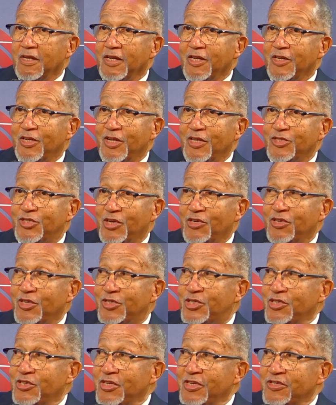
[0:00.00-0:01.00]
it looks
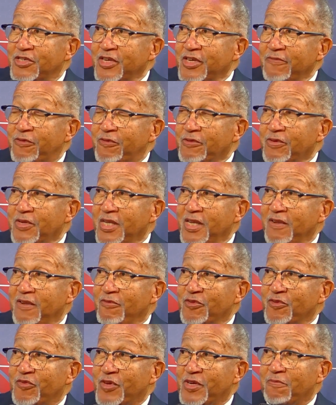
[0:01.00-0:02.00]
a little different even
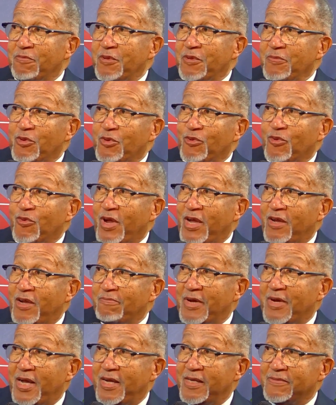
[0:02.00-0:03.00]
from the people around
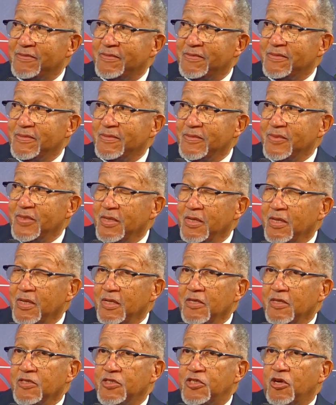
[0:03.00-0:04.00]
Biden.
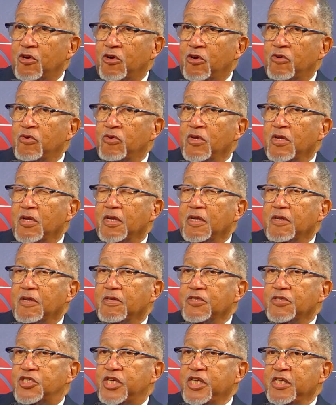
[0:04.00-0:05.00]
Mm-hmm. So
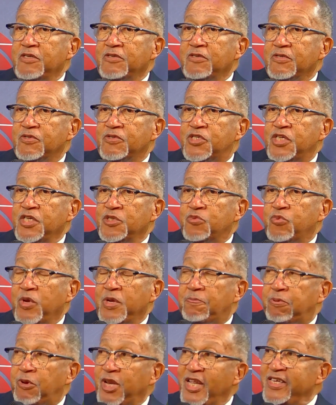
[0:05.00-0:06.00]
she's
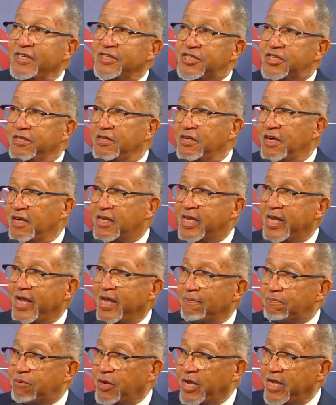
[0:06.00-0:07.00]
replenishing her
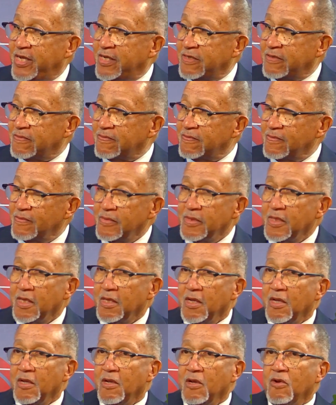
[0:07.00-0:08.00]
campaign
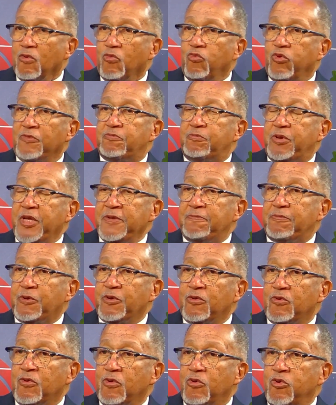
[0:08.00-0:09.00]
with
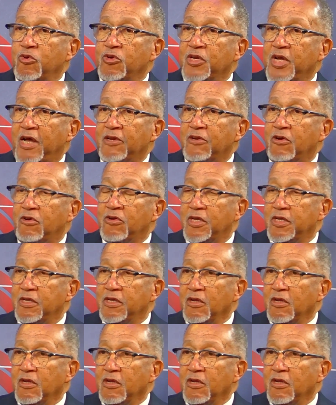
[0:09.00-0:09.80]
people who not only